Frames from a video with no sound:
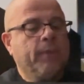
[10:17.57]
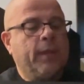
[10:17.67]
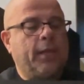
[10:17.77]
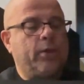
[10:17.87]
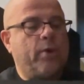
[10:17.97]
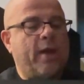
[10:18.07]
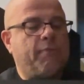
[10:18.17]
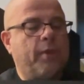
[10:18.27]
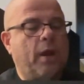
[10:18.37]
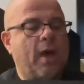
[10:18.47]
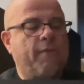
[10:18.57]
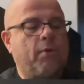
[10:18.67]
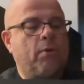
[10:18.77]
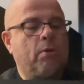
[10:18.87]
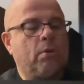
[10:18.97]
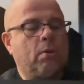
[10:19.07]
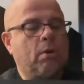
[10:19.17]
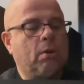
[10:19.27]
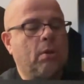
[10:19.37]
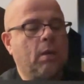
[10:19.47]
and then you have the level,
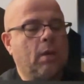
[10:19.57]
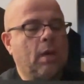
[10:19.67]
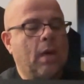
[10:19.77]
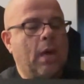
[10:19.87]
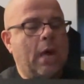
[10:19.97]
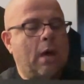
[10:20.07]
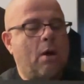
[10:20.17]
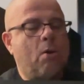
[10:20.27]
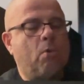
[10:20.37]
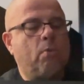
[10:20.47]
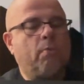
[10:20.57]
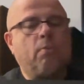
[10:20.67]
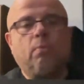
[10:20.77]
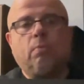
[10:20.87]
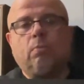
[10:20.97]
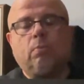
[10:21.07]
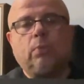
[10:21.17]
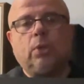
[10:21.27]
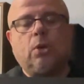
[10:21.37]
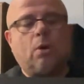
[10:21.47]
how
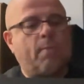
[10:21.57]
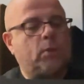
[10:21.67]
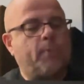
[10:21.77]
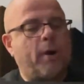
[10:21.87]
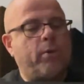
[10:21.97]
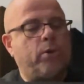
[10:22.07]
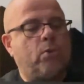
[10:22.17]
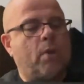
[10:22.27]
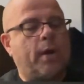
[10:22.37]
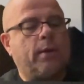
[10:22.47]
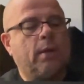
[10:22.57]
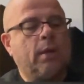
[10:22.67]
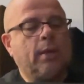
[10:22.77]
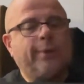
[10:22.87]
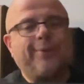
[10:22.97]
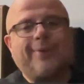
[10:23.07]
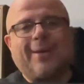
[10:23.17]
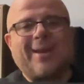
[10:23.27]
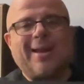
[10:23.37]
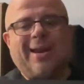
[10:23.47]
much power you want,
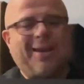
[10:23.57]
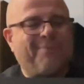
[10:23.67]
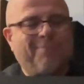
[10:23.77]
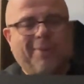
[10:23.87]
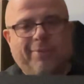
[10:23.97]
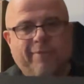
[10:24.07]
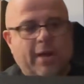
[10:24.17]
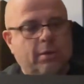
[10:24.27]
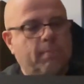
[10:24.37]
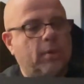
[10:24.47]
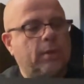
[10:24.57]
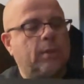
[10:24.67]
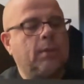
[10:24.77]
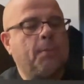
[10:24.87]
kind of like maybe a volume button.